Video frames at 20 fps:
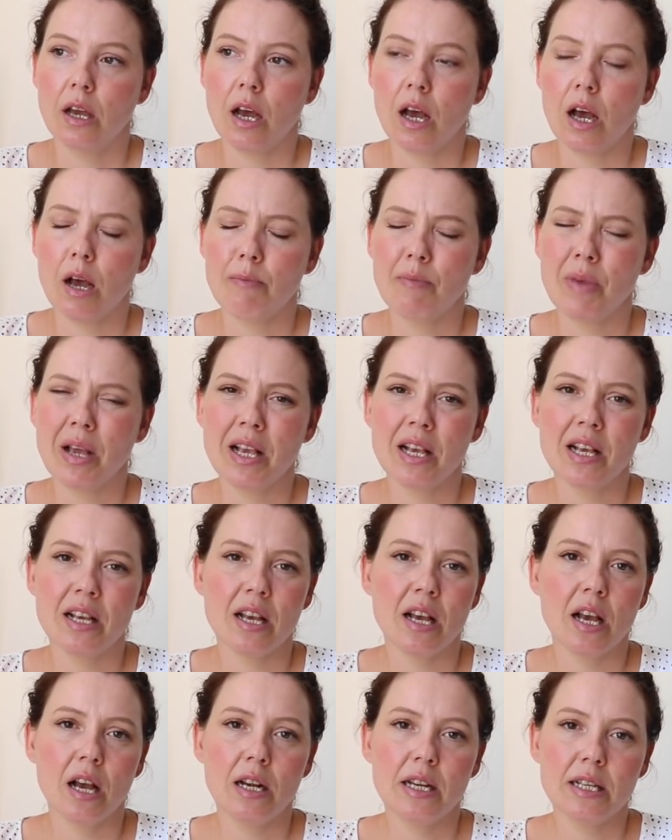A
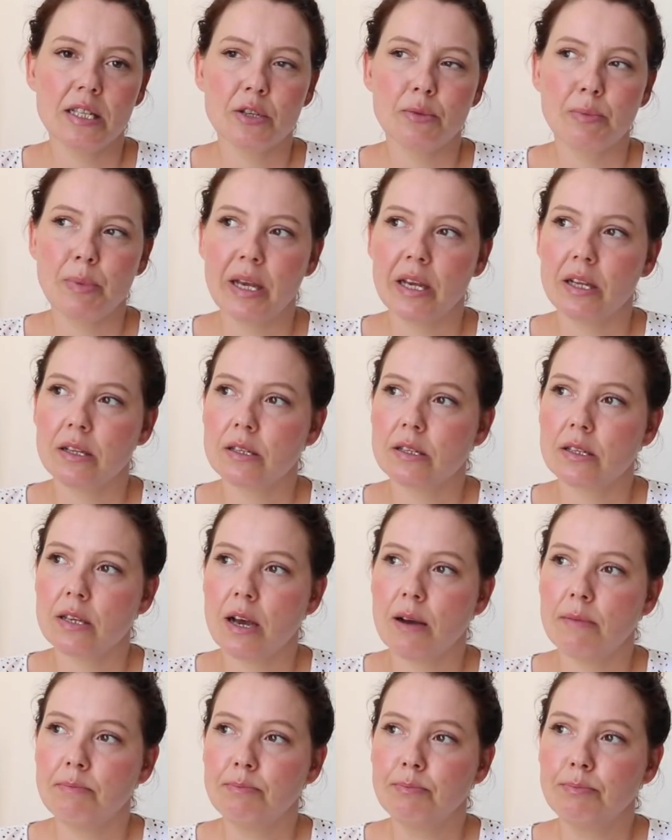little bit
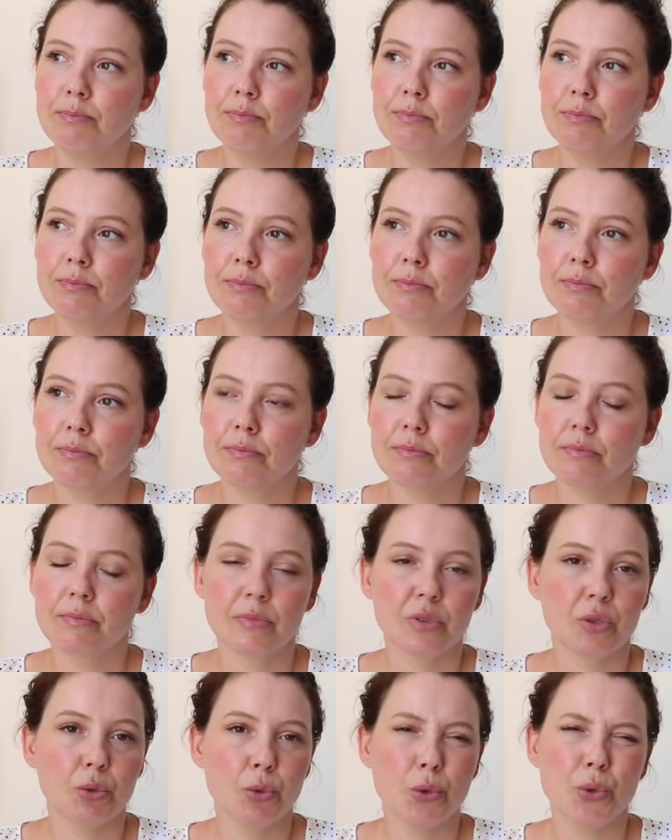
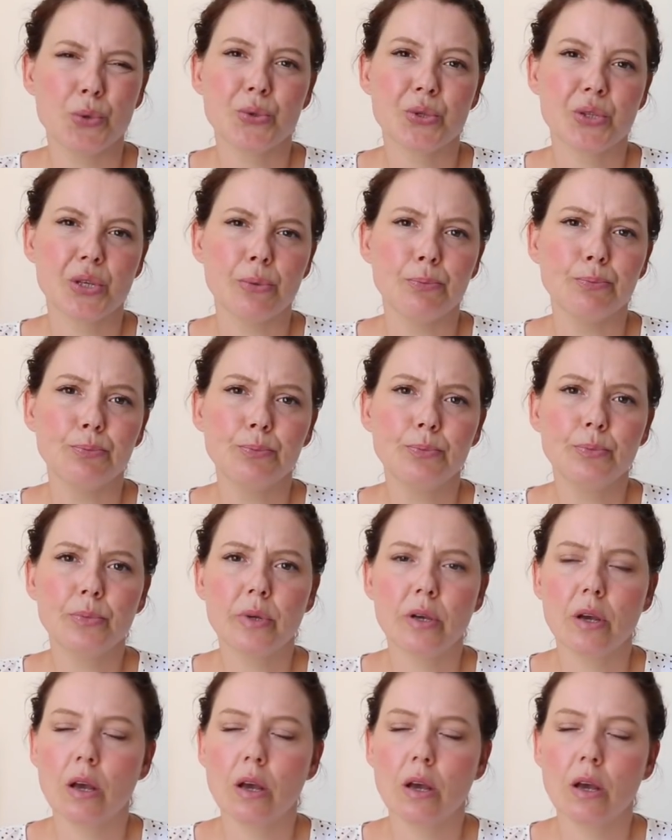gruesome,